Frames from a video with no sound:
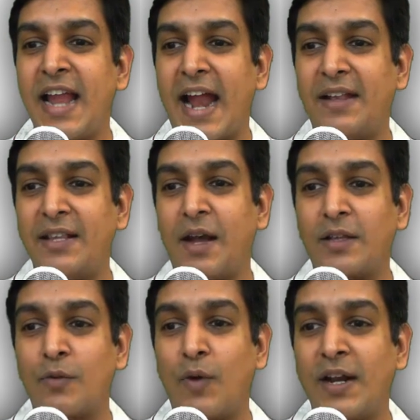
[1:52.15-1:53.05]
and the
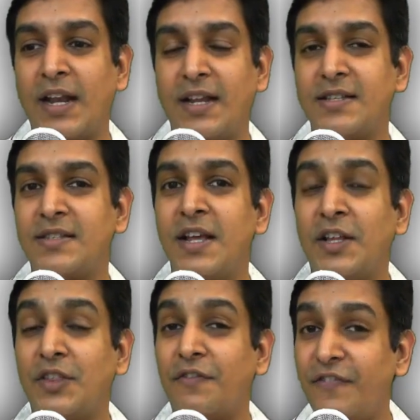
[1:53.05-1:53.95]
other one is
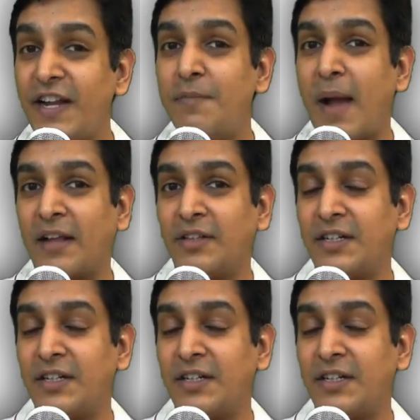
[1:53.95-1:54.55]
the feedback,